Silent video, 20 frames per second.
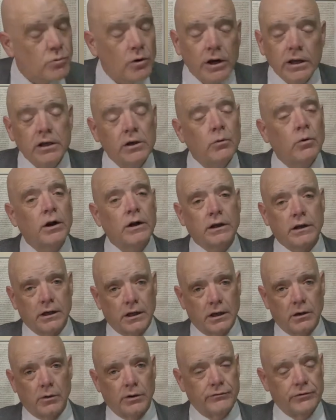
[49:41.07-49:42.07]
where you want to
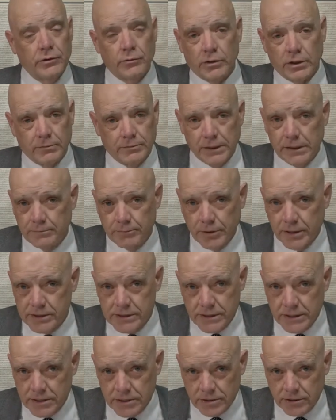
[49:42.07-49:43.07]
go if you want to meet
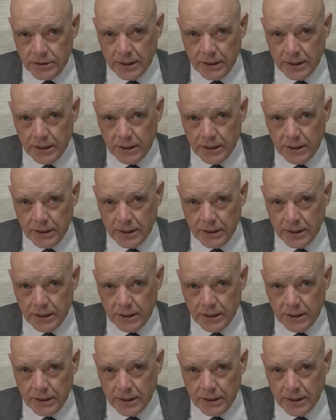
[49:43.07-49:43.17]
presidential